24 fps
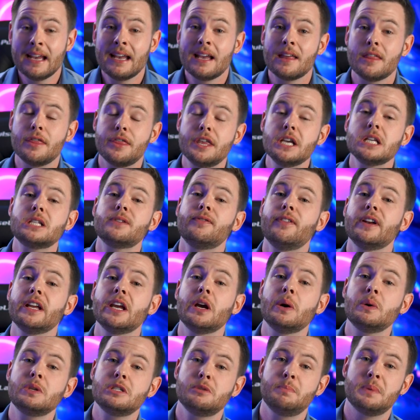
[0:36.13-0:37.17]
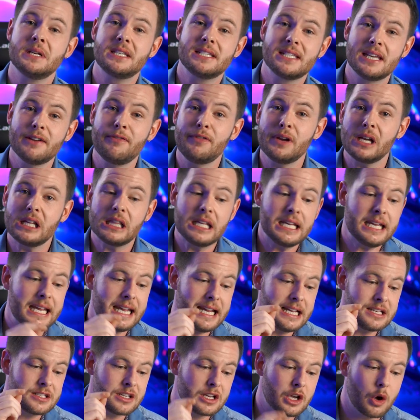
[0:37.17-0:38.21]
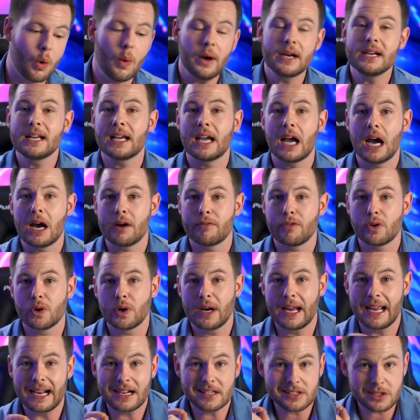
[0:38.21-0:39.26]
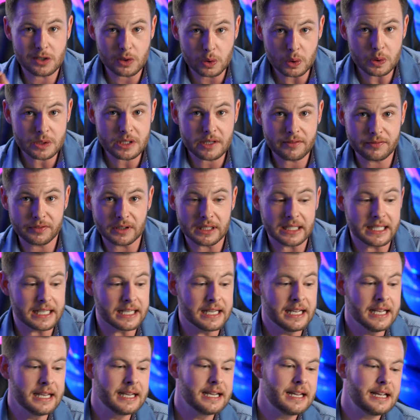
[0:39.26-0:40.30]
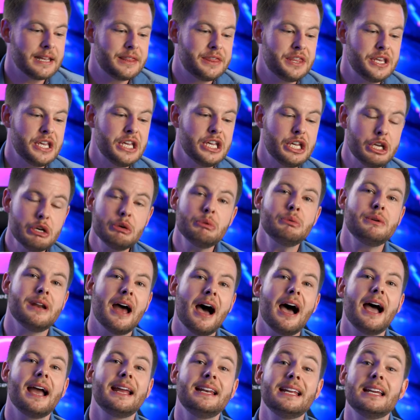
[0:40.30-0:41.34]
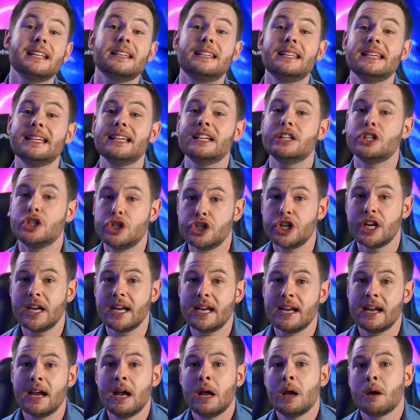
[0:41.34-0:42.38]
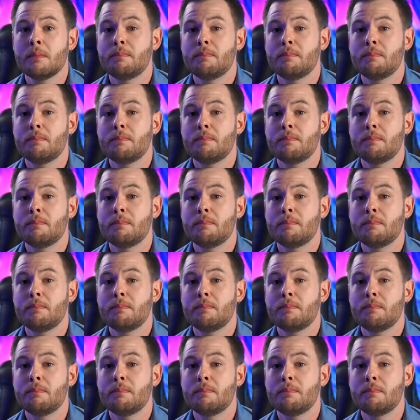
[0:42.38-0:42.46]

This video specifically is going to cover exclusively the U9DG,